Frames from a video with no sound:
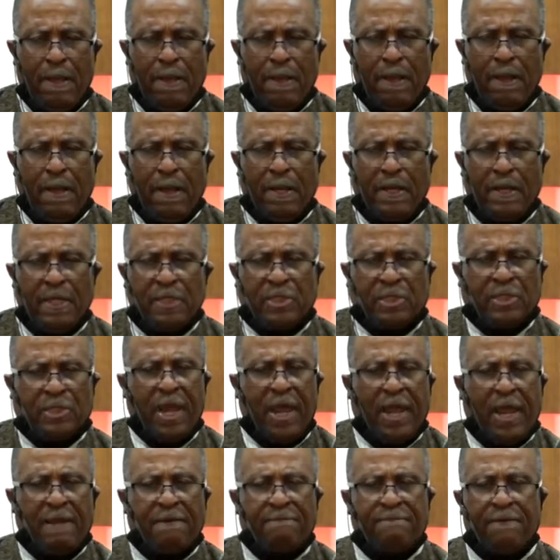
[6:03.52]
Uh, it's
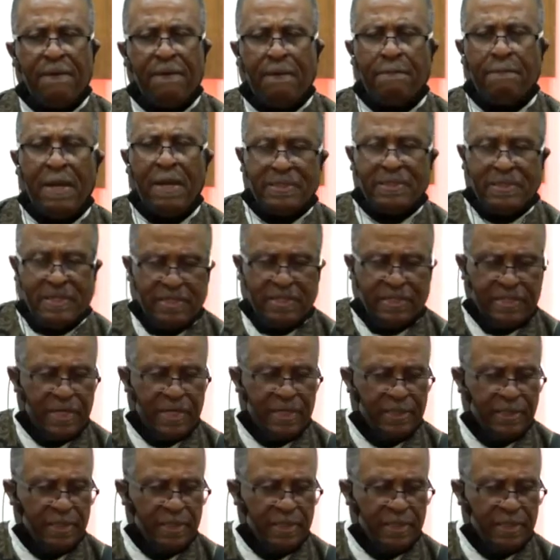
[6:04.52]
taken from, as I said,